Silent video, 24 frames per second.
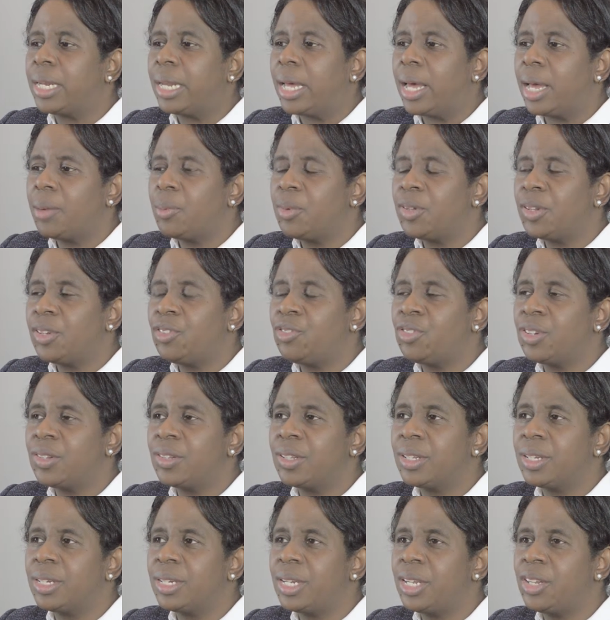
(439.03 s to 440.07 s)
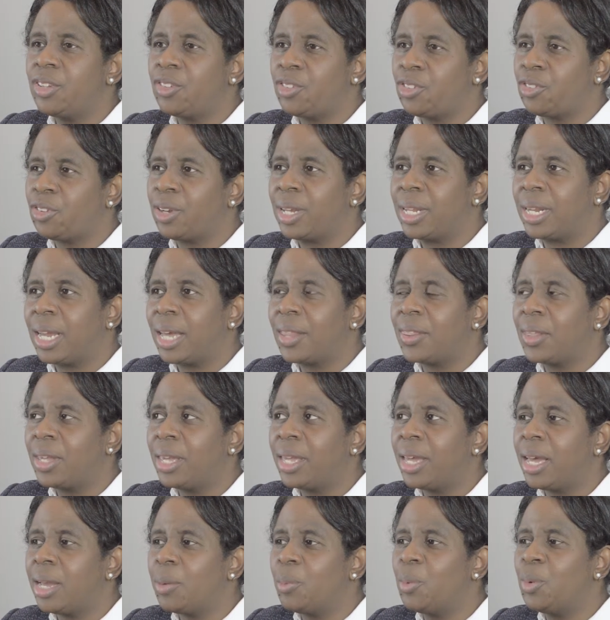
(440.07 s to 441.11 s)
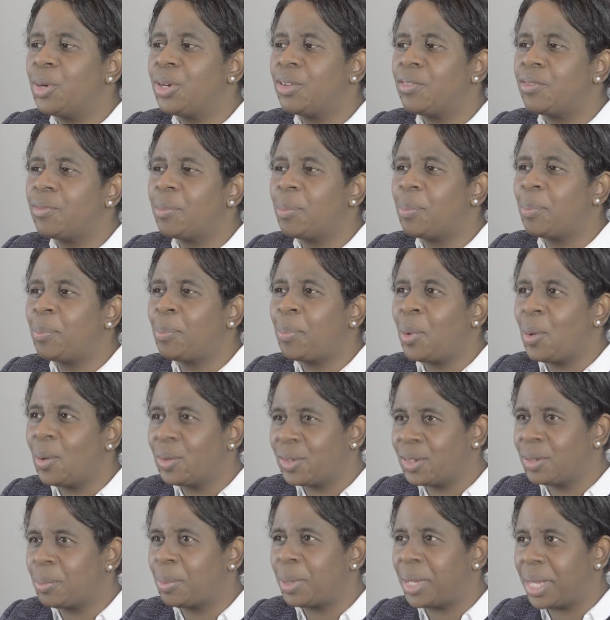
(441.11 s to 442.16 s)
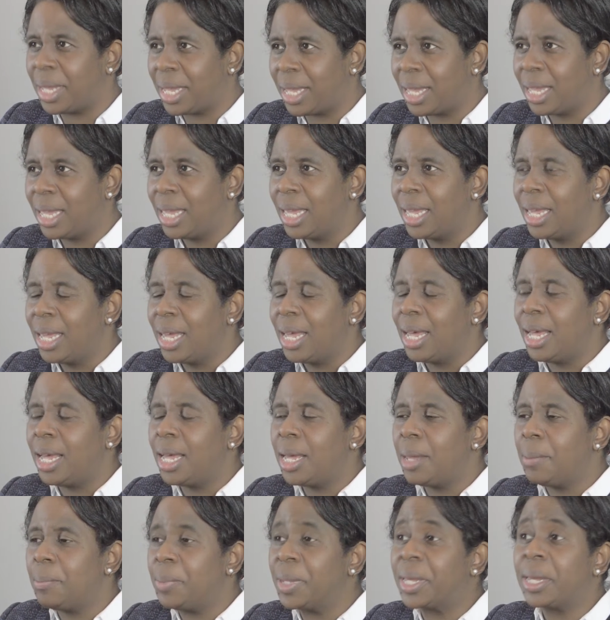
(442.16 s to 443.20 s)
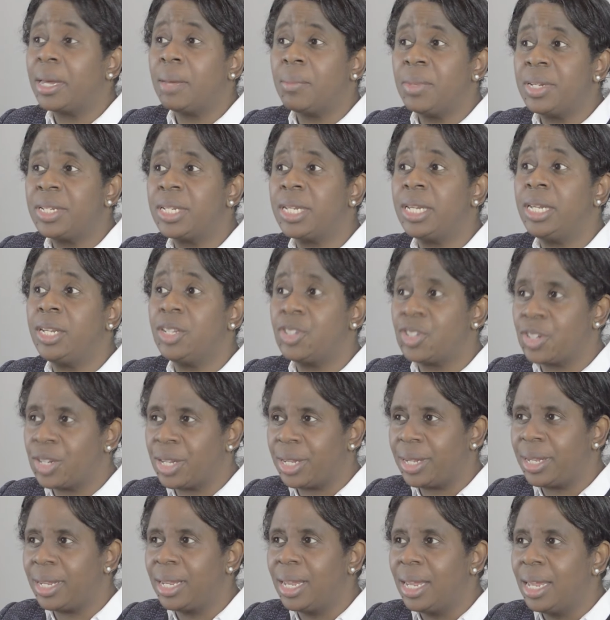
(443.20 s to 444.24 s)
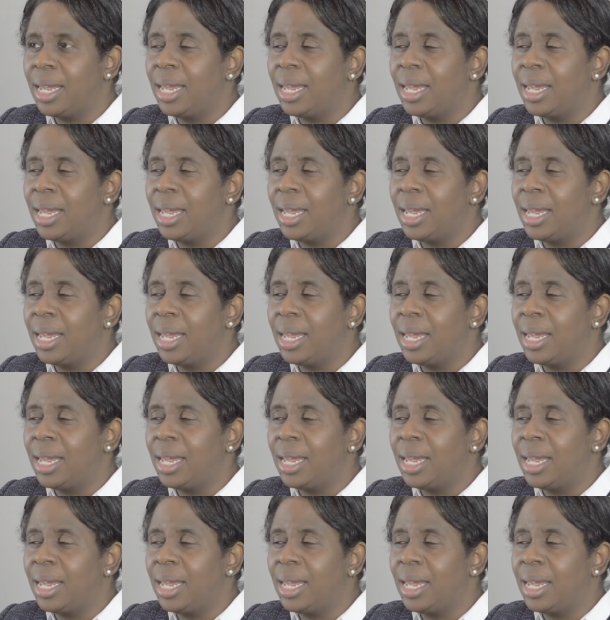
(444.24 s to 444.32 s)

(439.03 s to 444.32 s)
I was interested in history, and I think I would have possibly become a teacher.